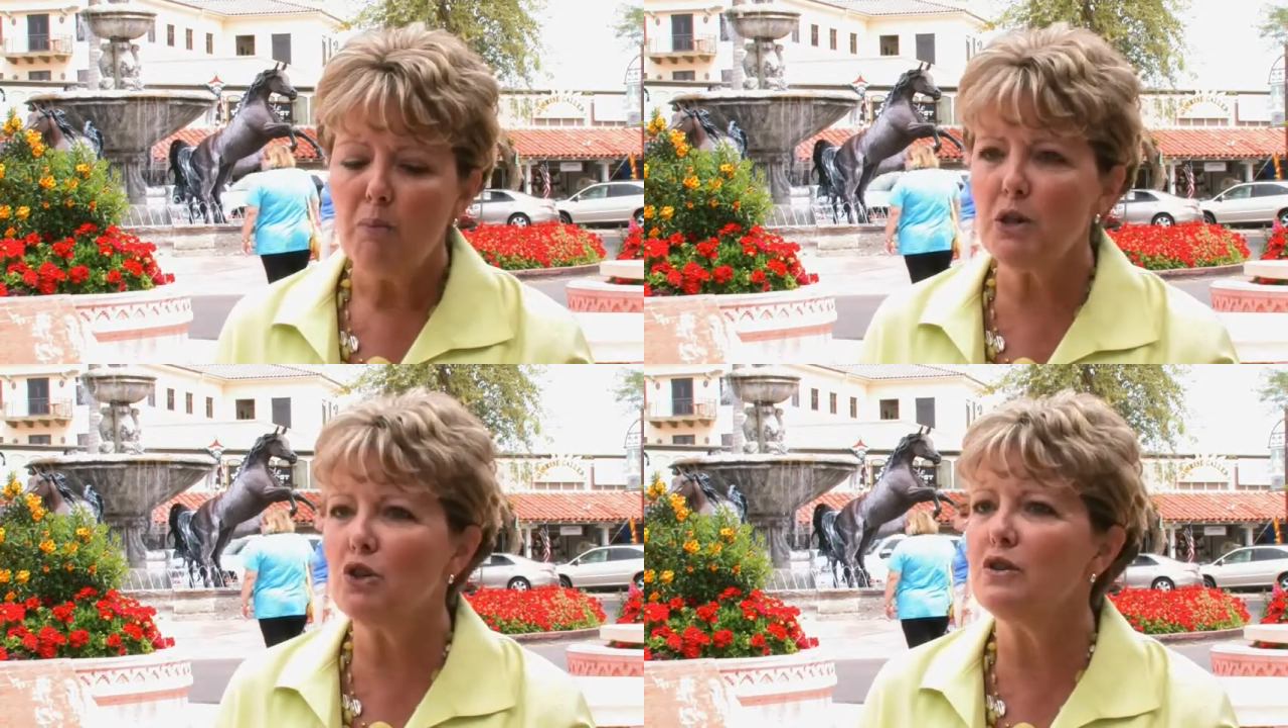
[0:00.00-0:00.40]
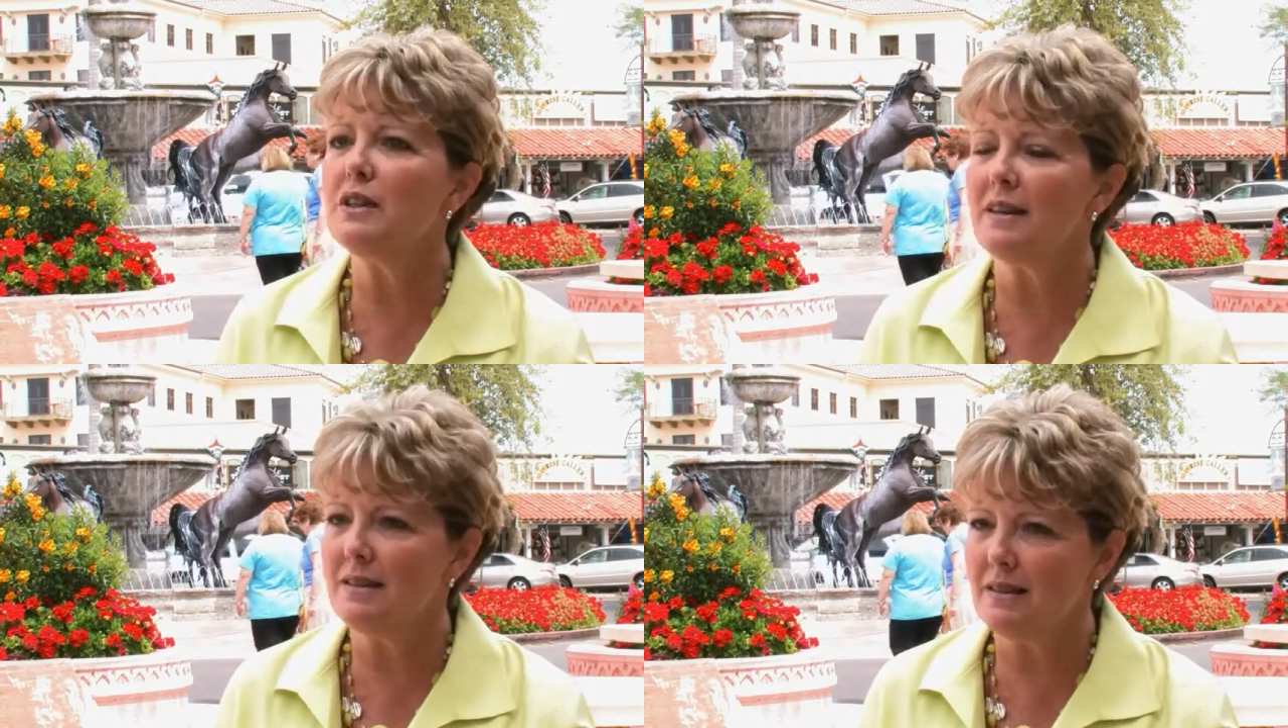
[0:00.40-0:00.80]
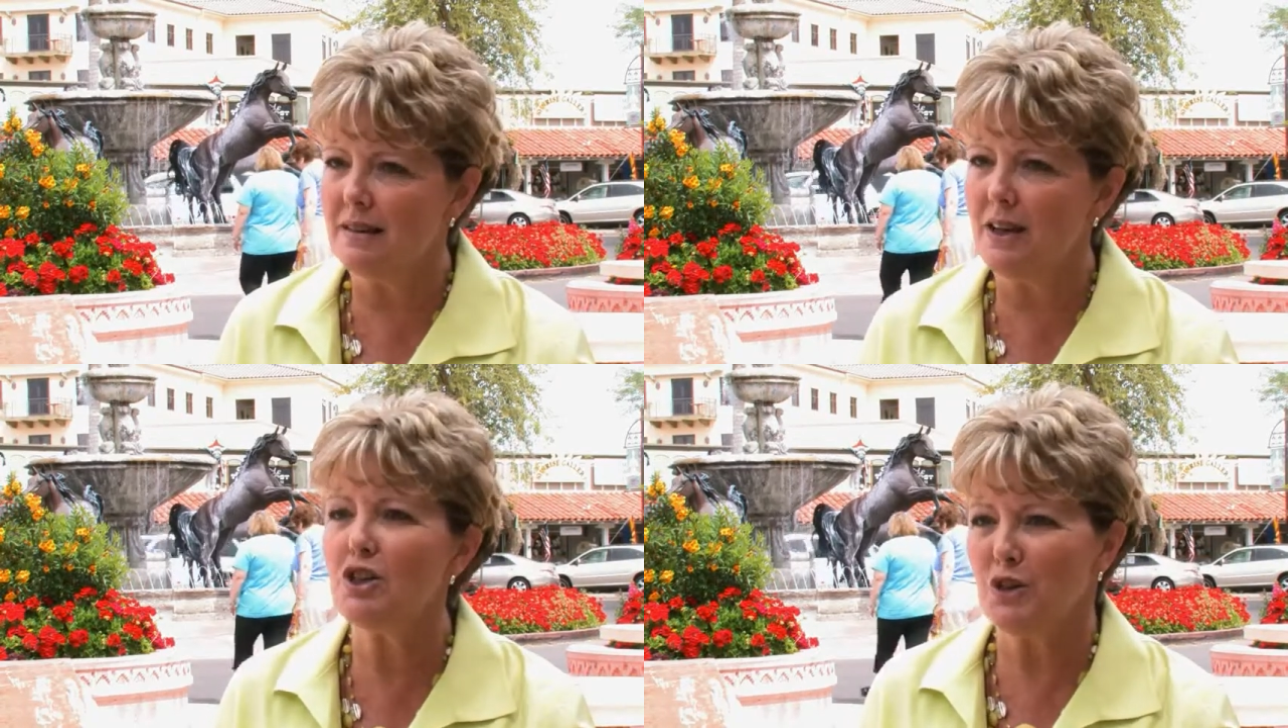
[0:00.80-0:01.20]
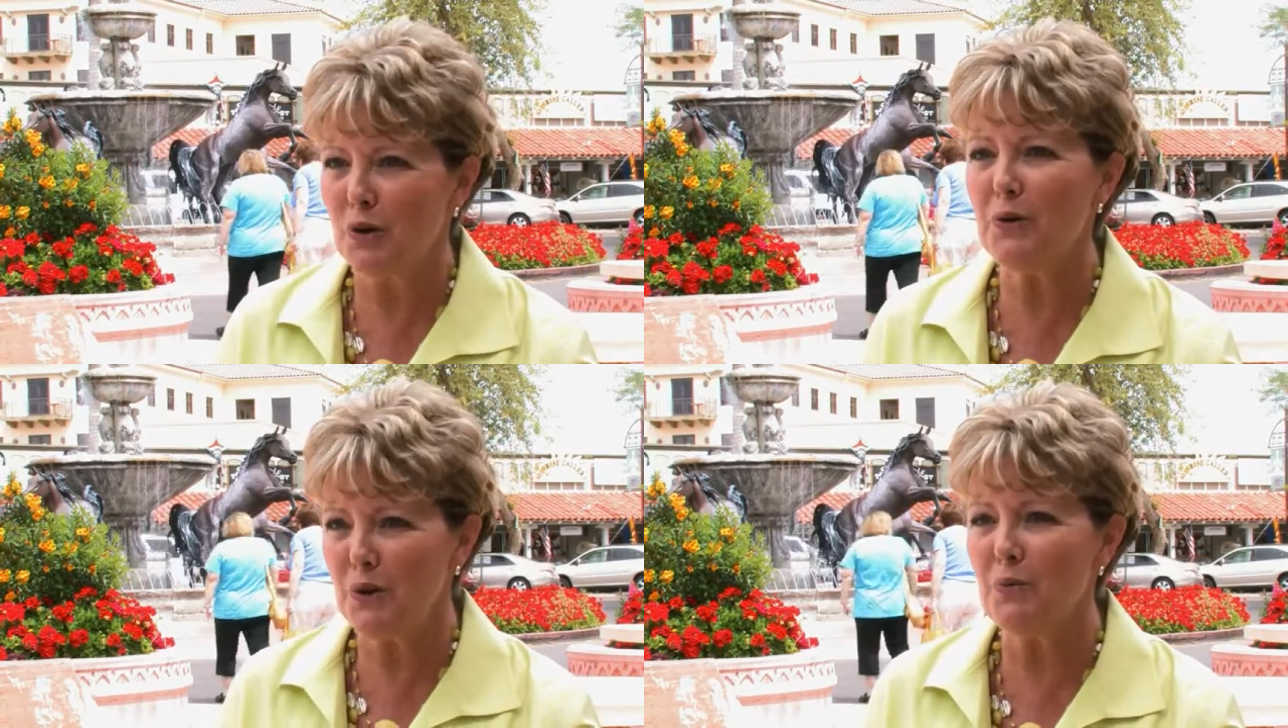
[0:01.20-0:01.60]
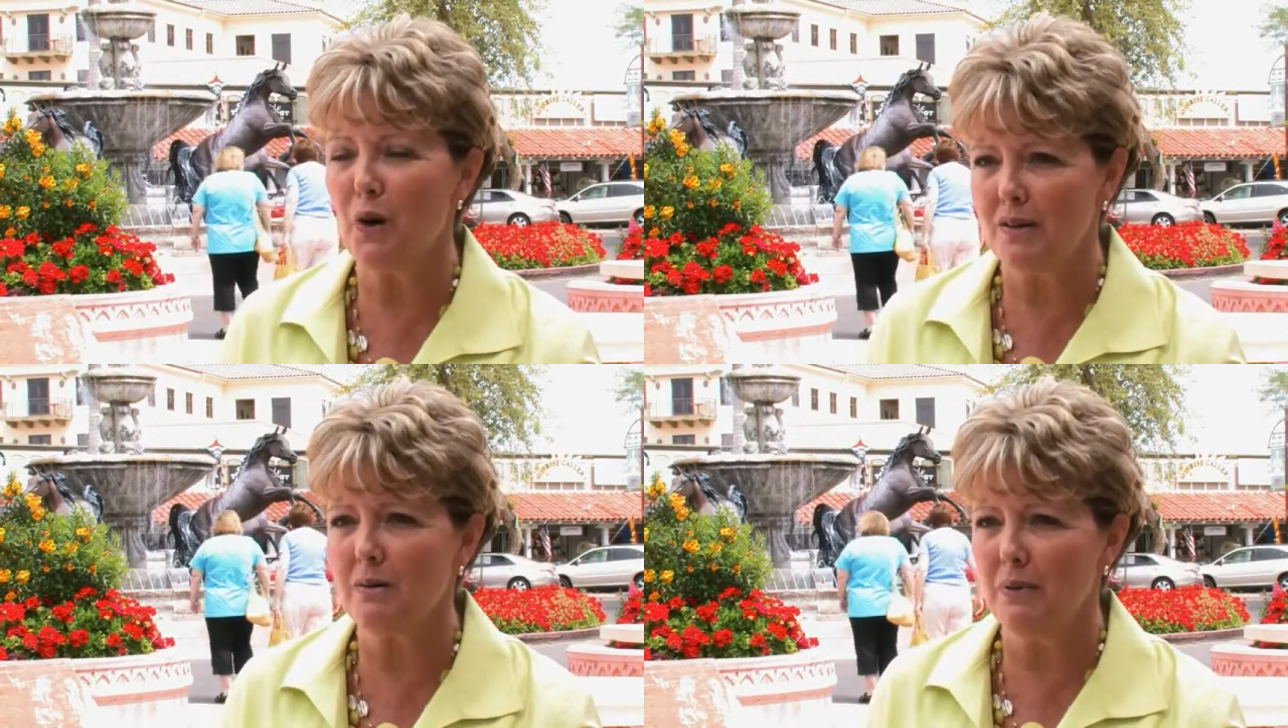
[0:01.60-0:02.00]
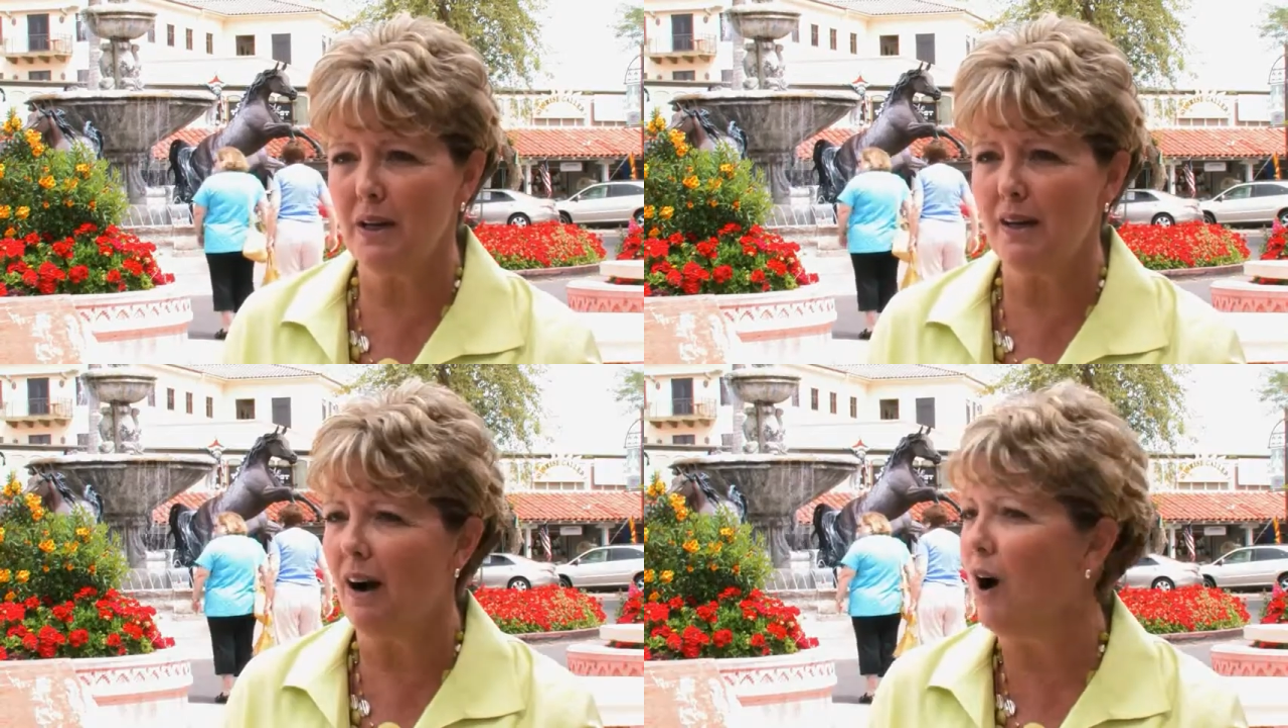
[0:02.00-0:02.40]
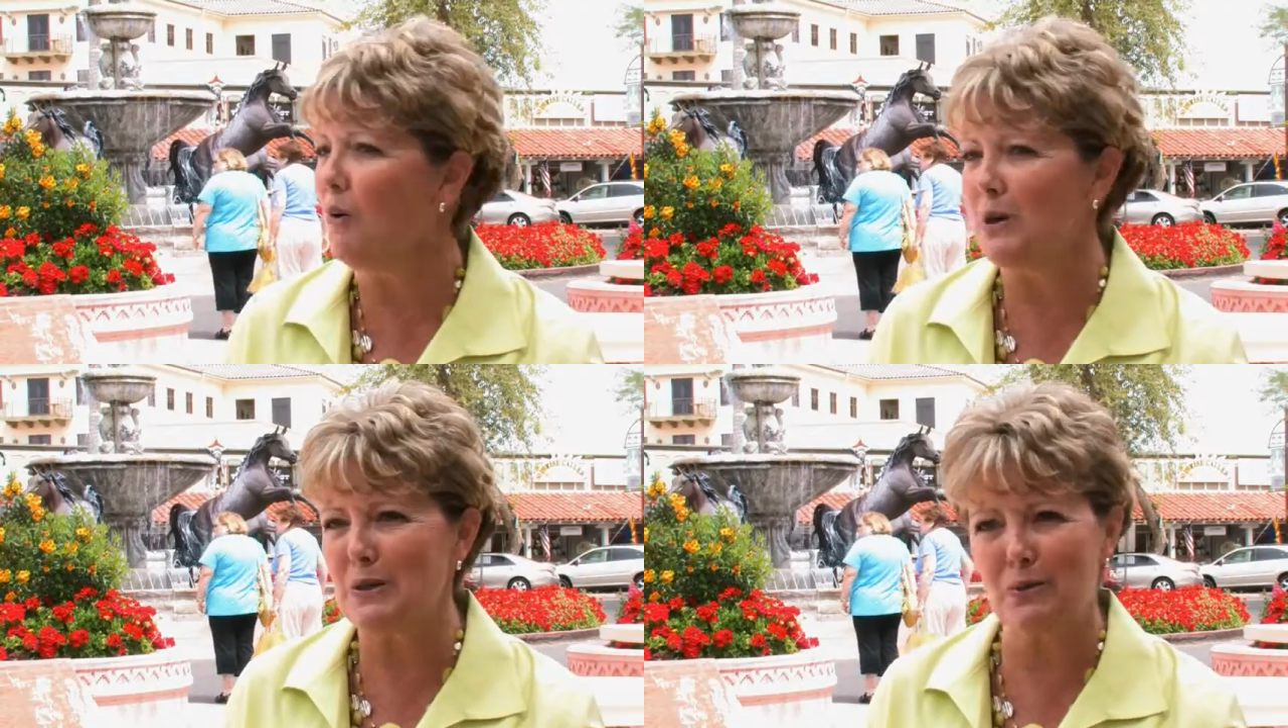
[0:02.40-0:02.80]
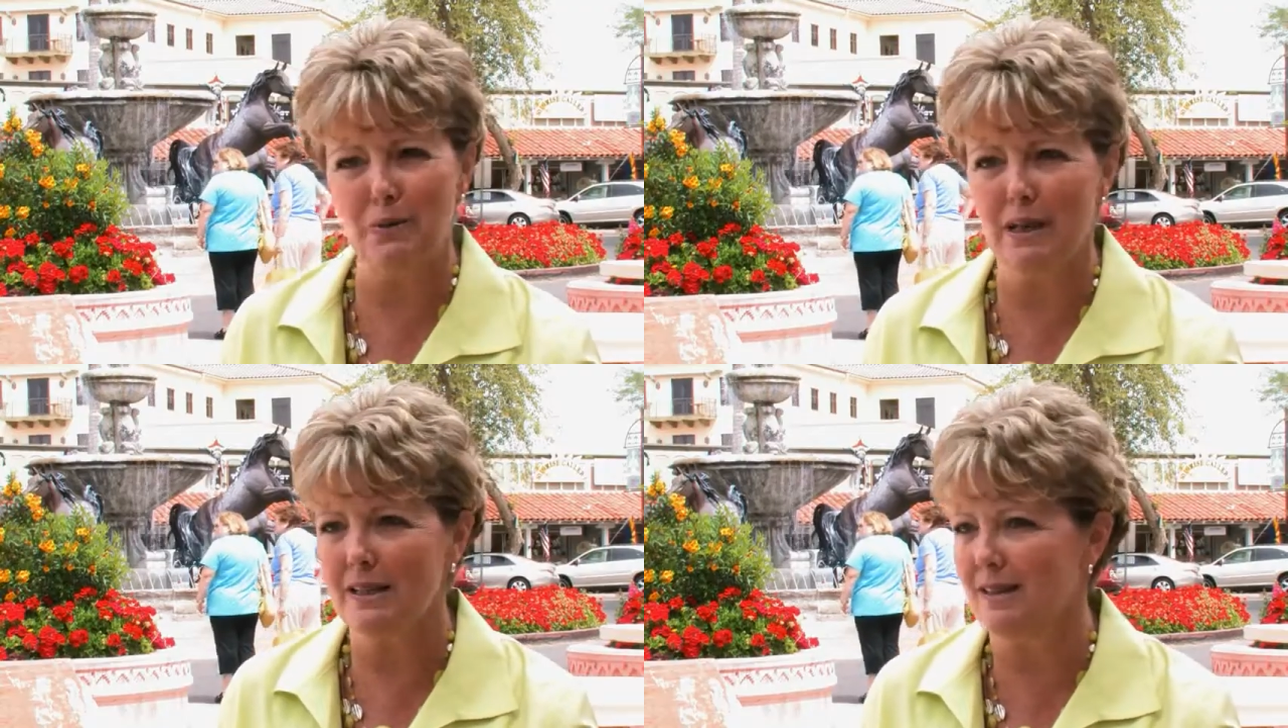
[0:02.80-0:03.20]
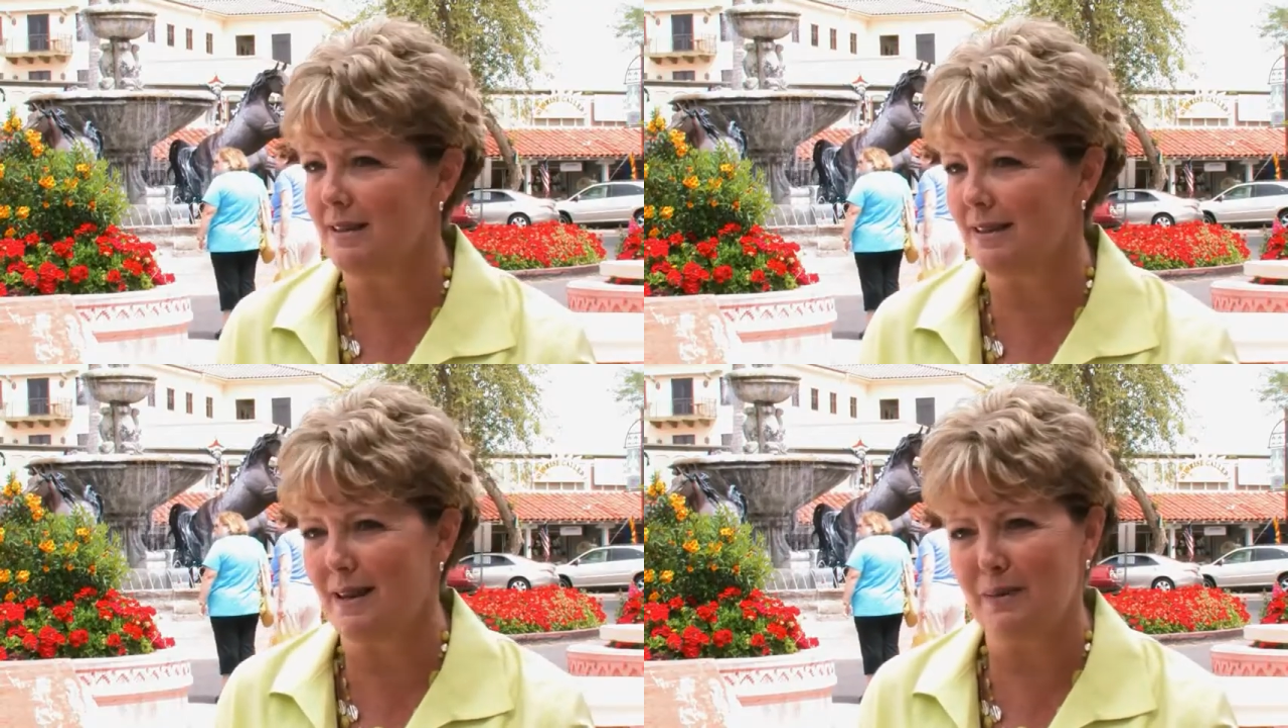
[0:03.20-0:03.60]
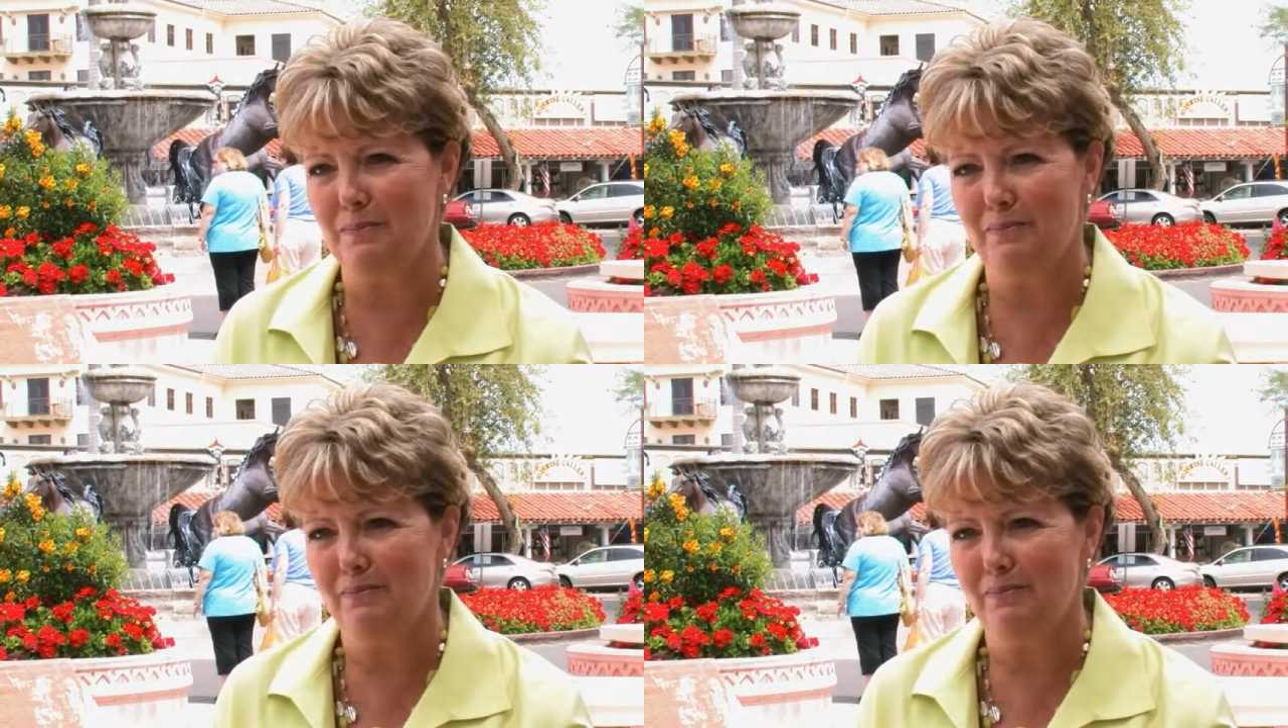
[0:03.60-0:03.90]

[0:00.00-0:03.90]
but your destination, who you want to be, always remains the same.